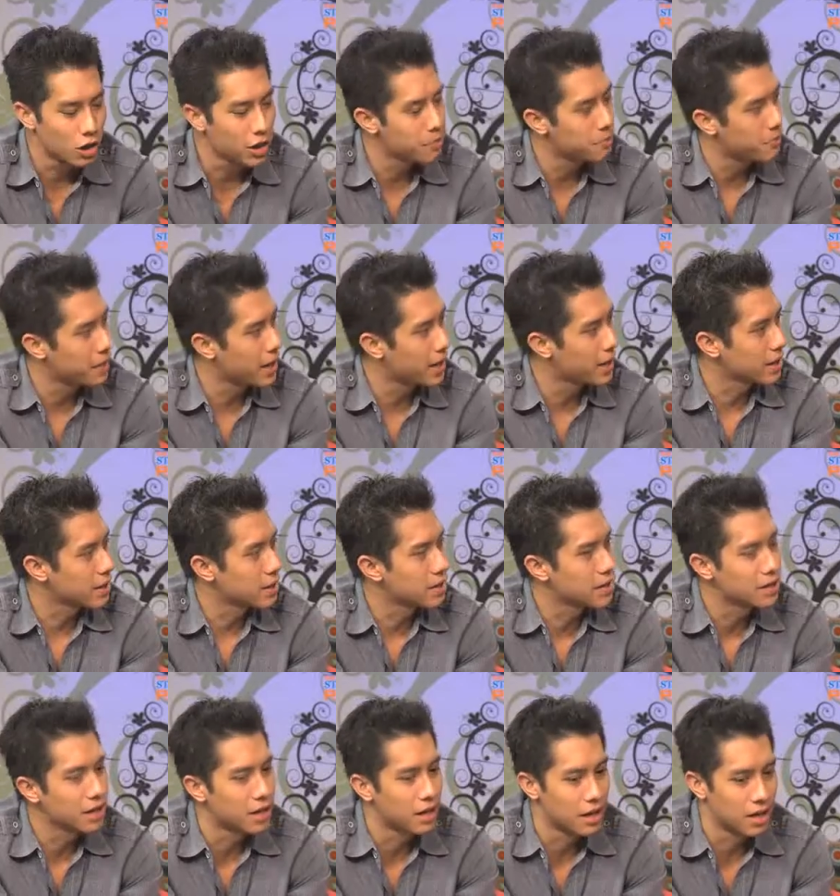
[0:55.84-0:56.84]
Looking back
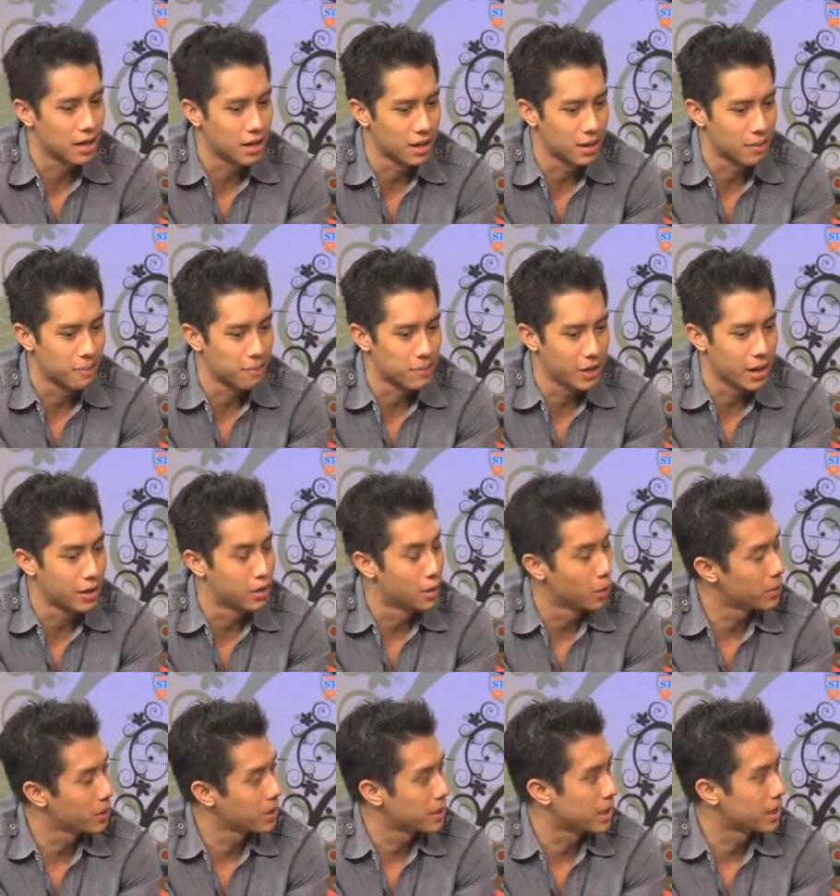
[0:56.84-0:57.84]
um, and
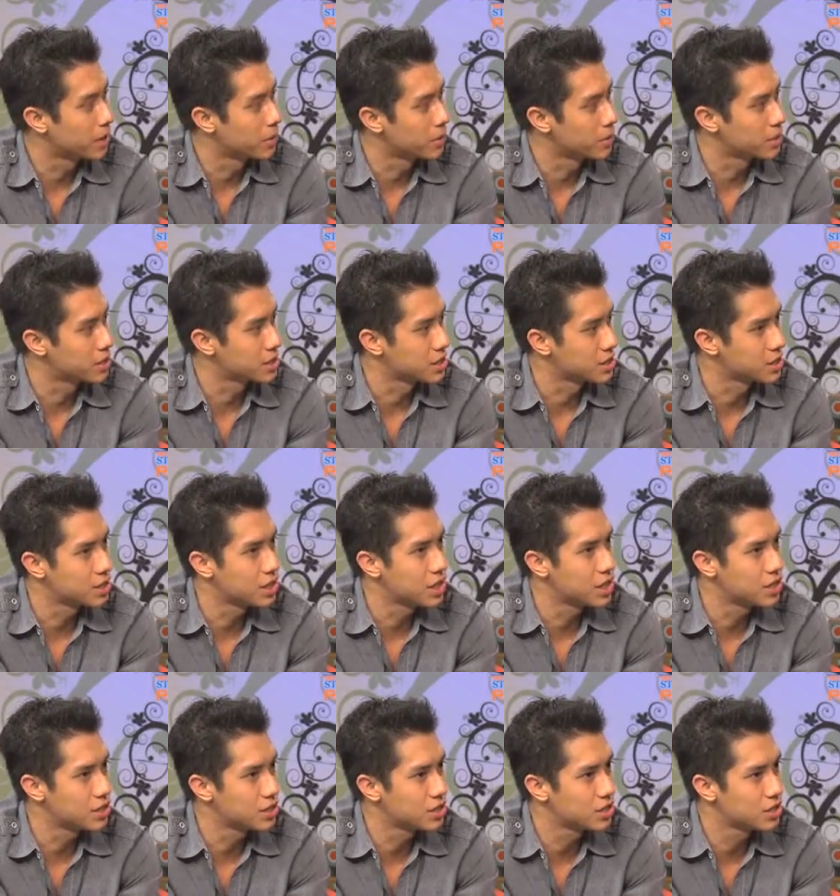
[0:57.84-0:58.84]
knowing that it was a
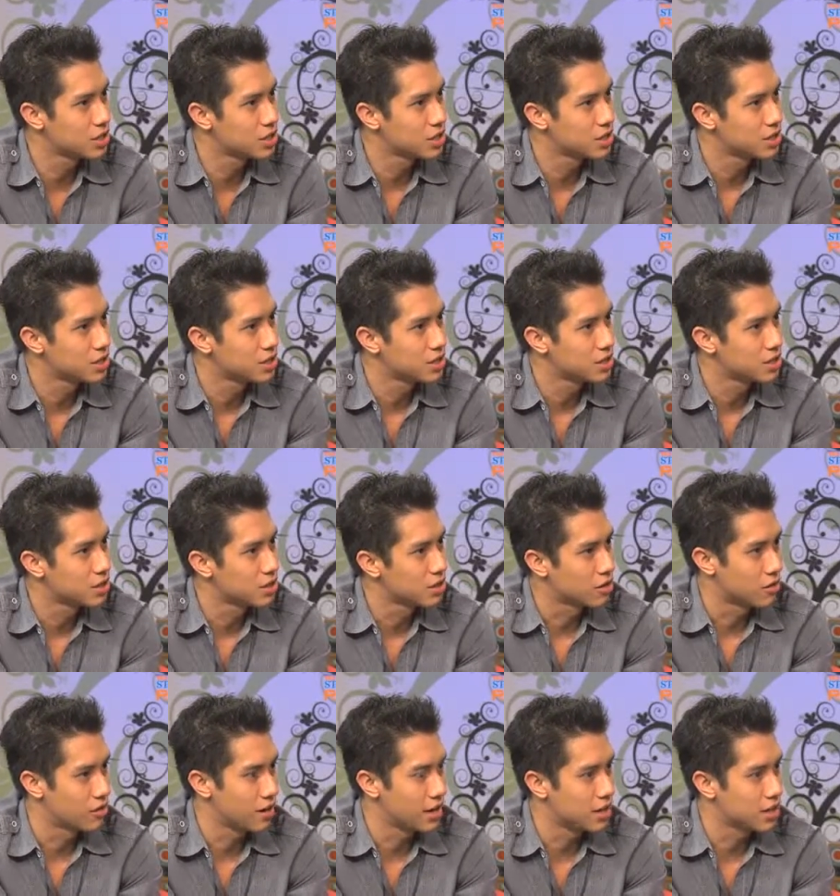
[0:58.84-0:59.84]
stage
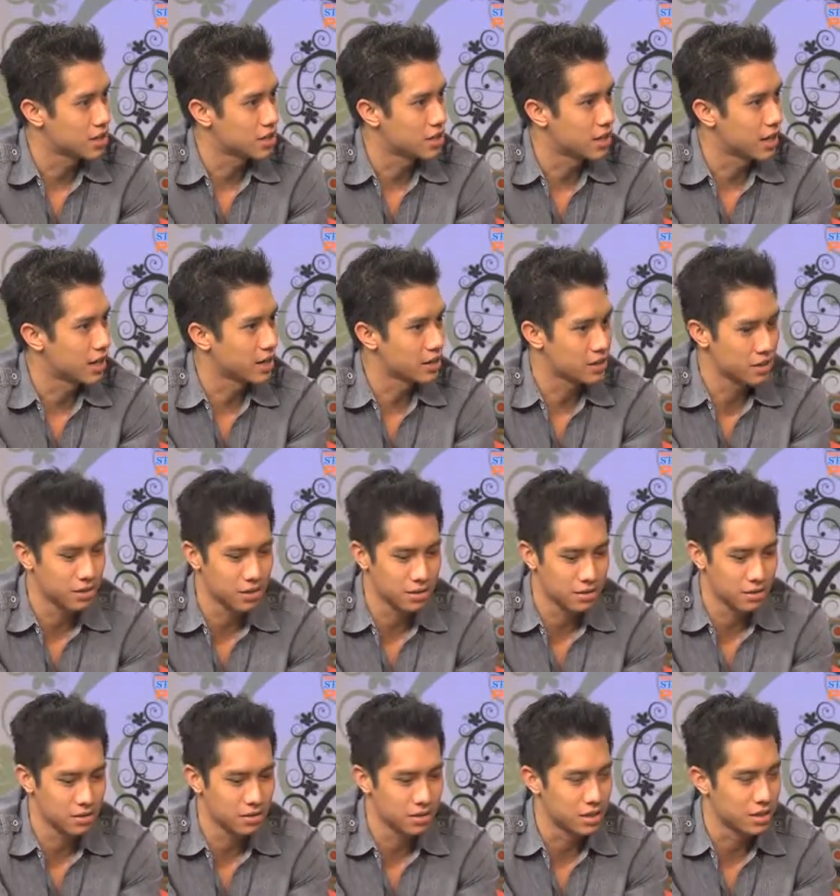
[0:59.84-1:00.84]
crash, like
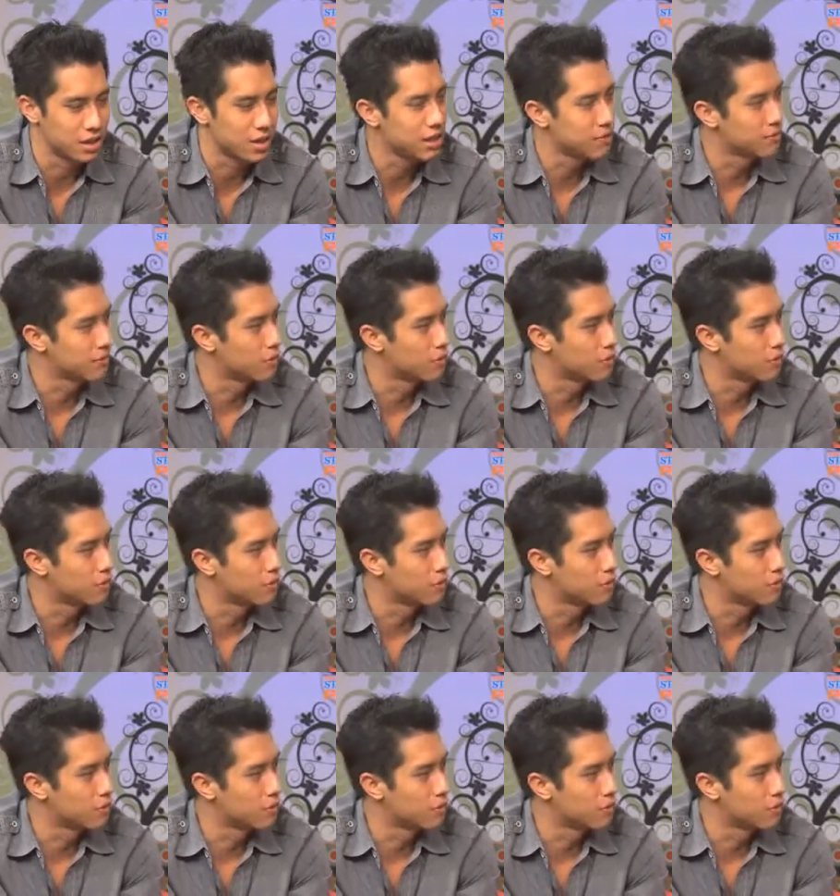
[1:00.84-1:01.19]
did that